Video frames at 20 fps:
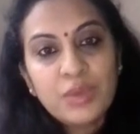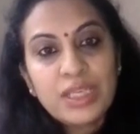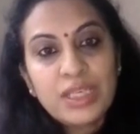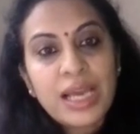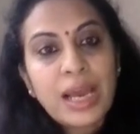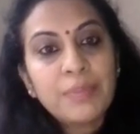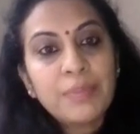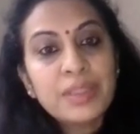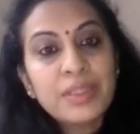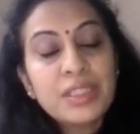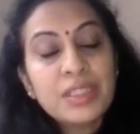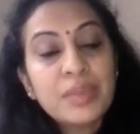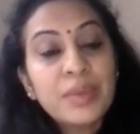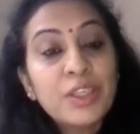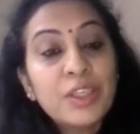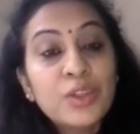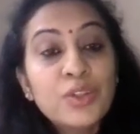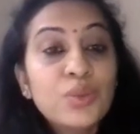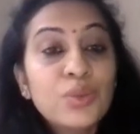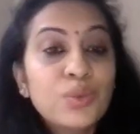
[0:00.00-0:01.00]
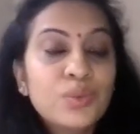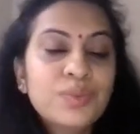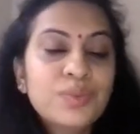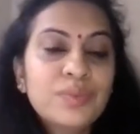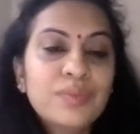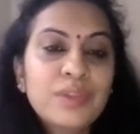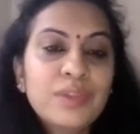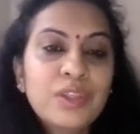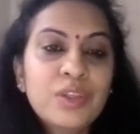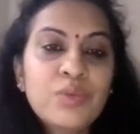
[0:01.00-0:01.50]
what happens when you do.
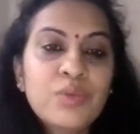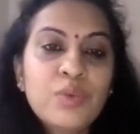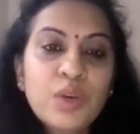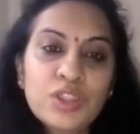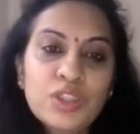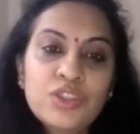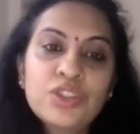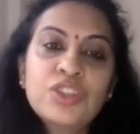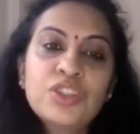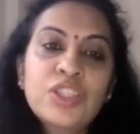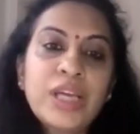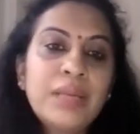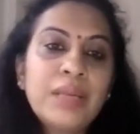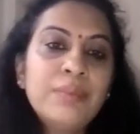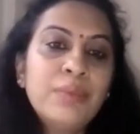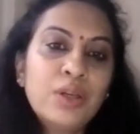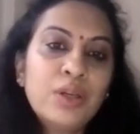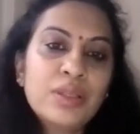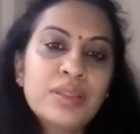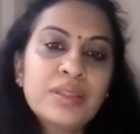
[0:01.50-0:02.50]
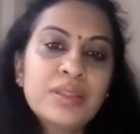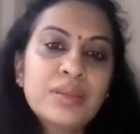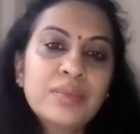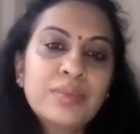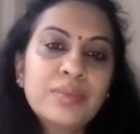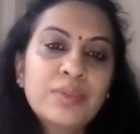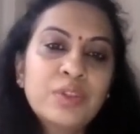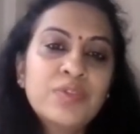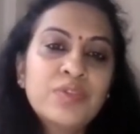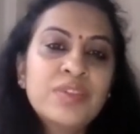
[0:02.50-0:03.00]
You watch your child
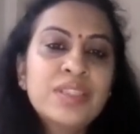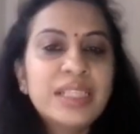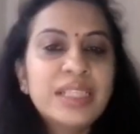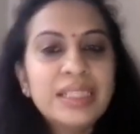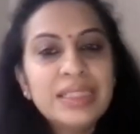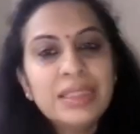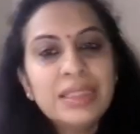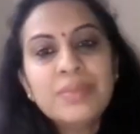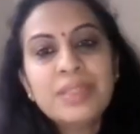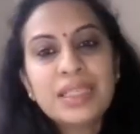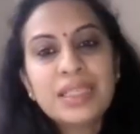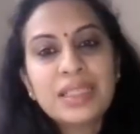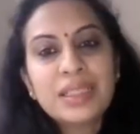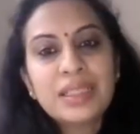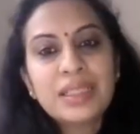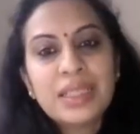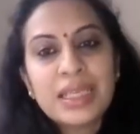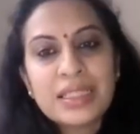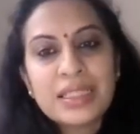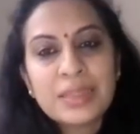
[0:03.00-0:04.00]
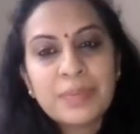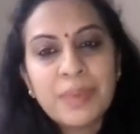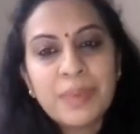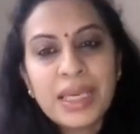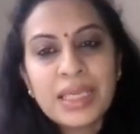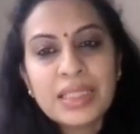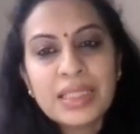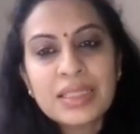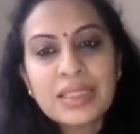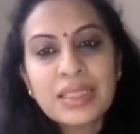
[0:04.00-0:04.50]
blossom, you've seen them settle their
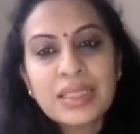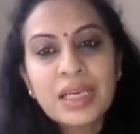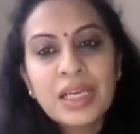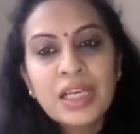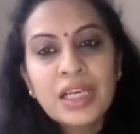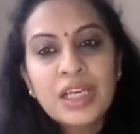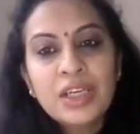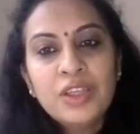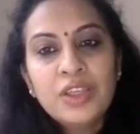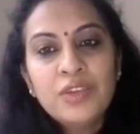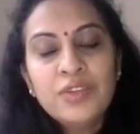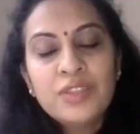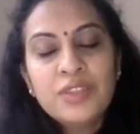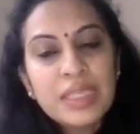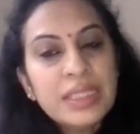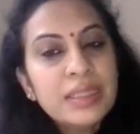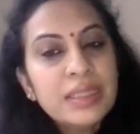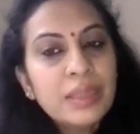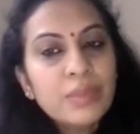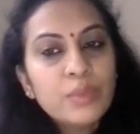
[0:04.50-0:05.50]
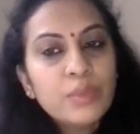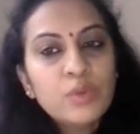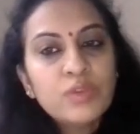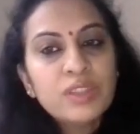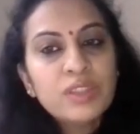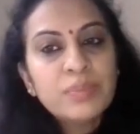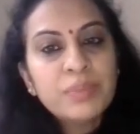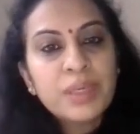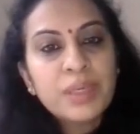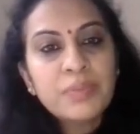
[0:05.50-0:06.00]
space, you've seen them move
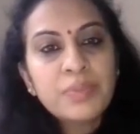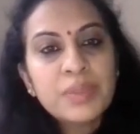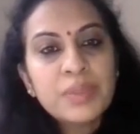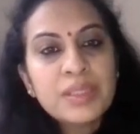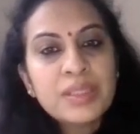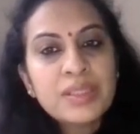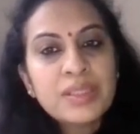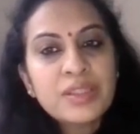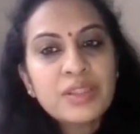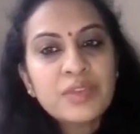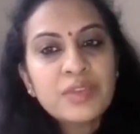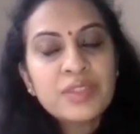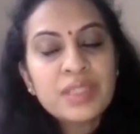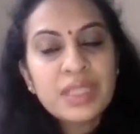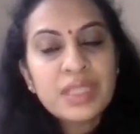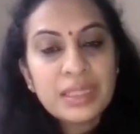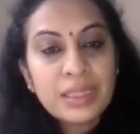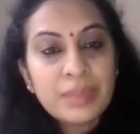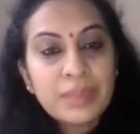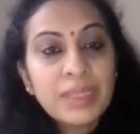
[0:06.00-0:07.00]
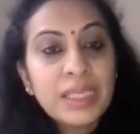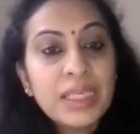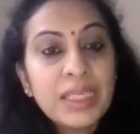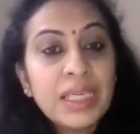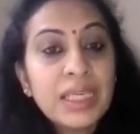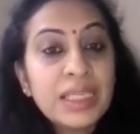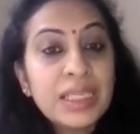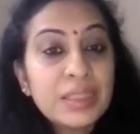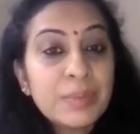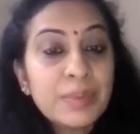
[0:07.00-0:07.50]
with purpose, you've seen them
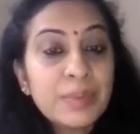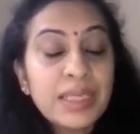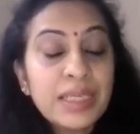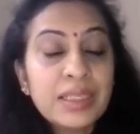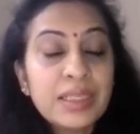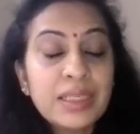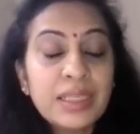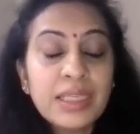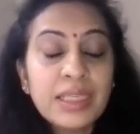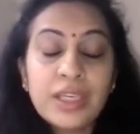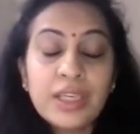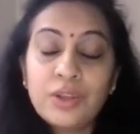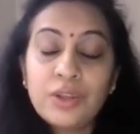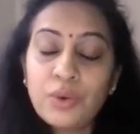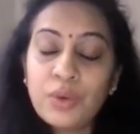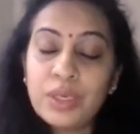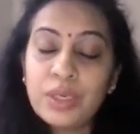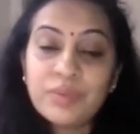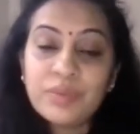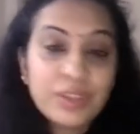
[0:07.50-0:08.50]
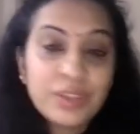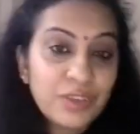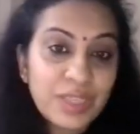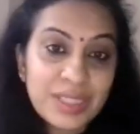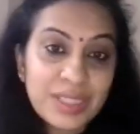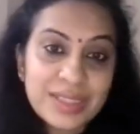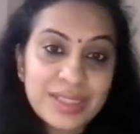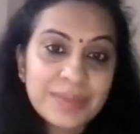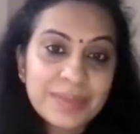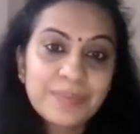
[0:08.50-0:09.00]
thinking independently and growing with
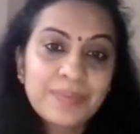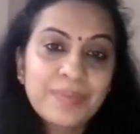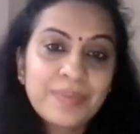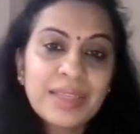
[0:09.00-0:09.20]
grace.